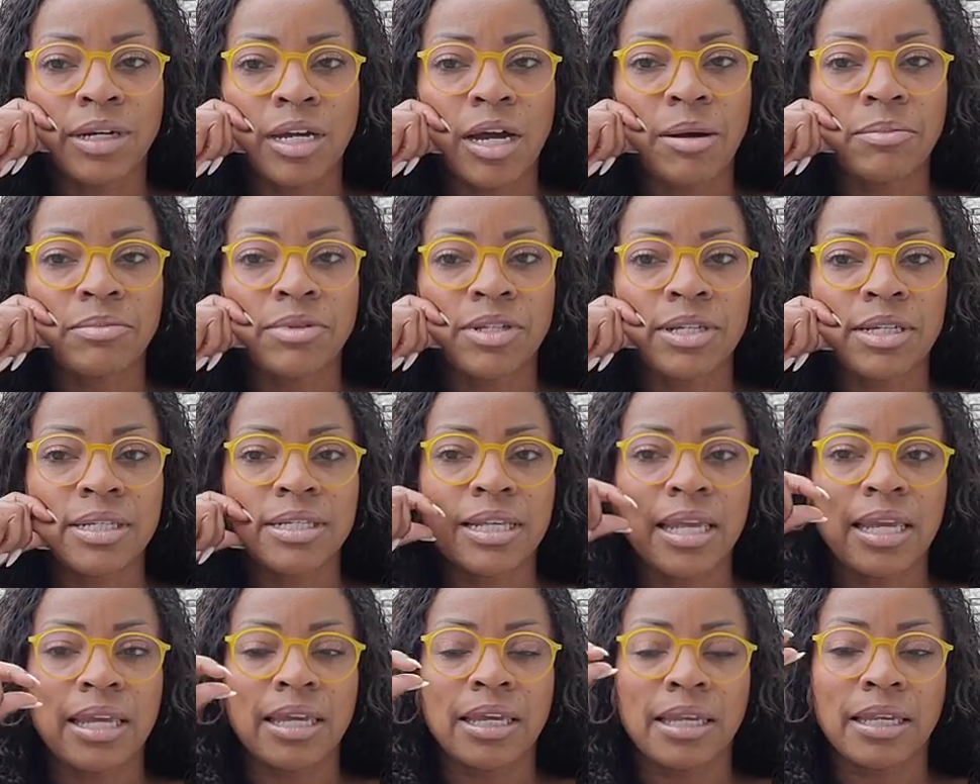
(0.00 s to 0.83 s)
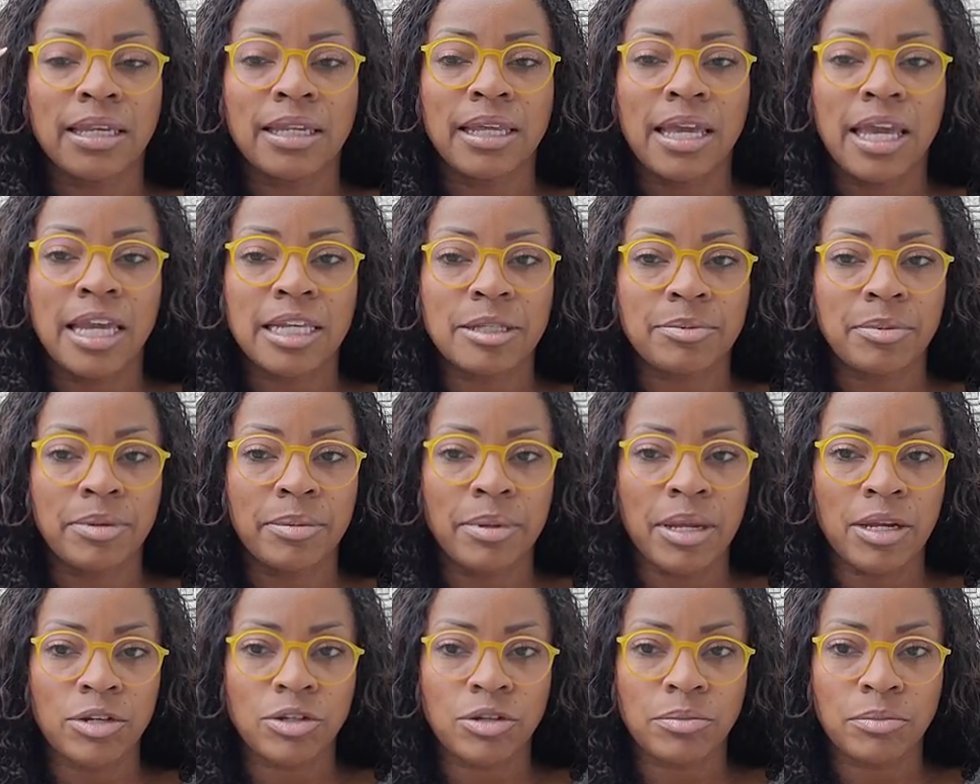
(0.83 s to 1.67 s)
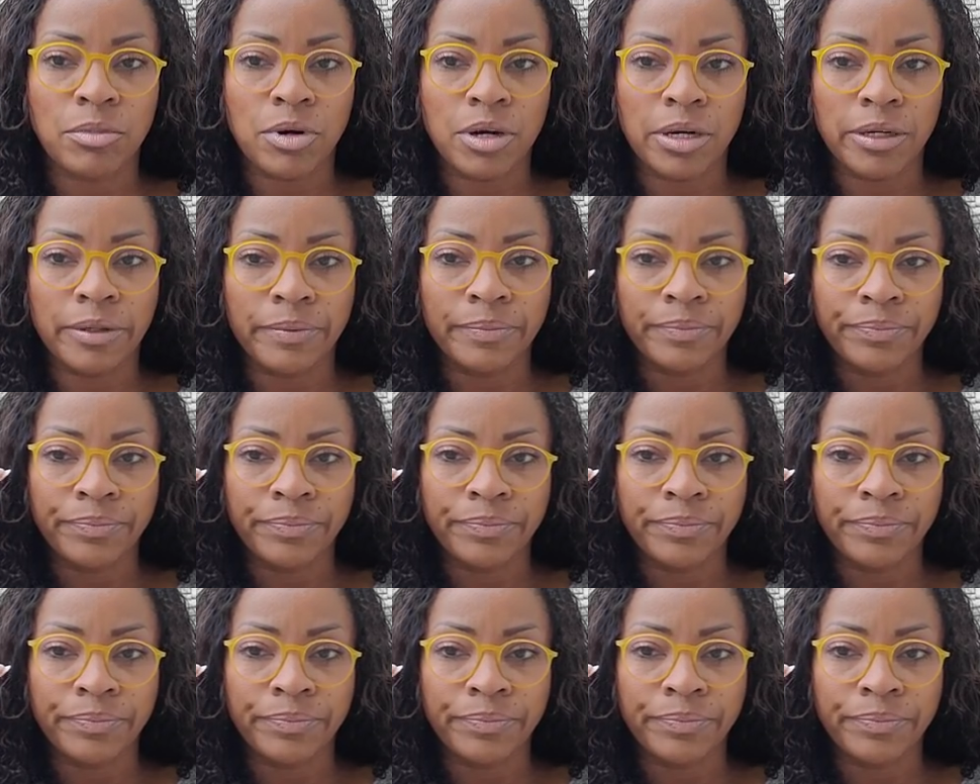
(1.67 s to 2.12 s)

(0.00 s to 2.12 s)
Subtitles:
I'm just saying, explanation mark.